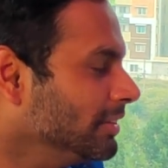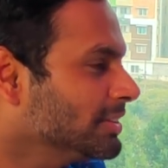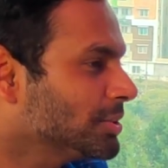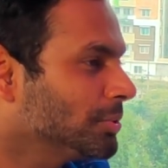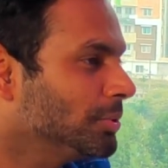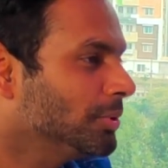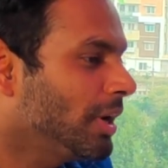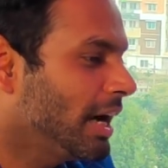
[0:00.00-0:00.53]

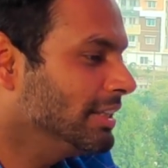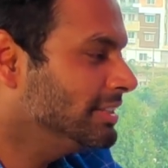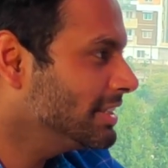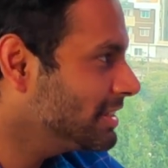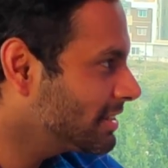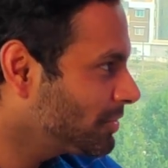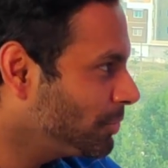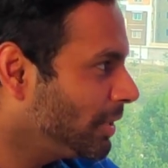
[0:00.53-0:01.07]
So I
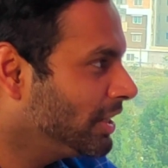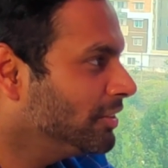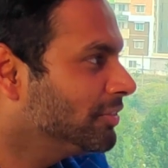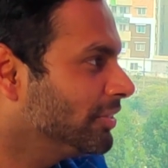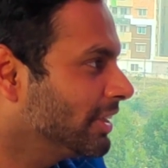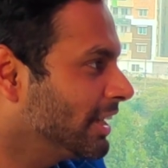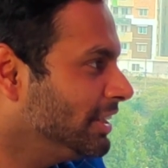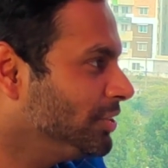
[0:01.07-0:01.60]
just went
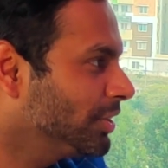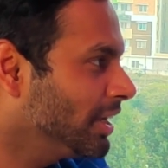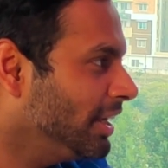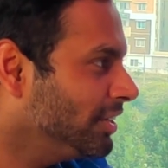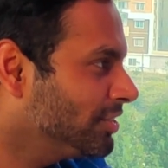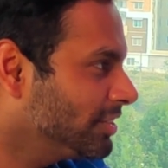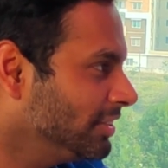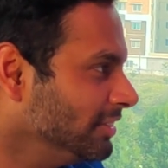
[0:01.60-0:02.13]
for
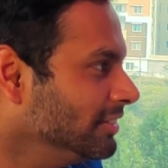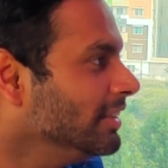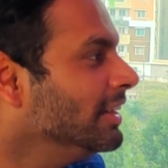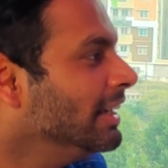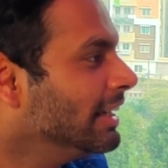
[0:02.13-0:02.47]
education,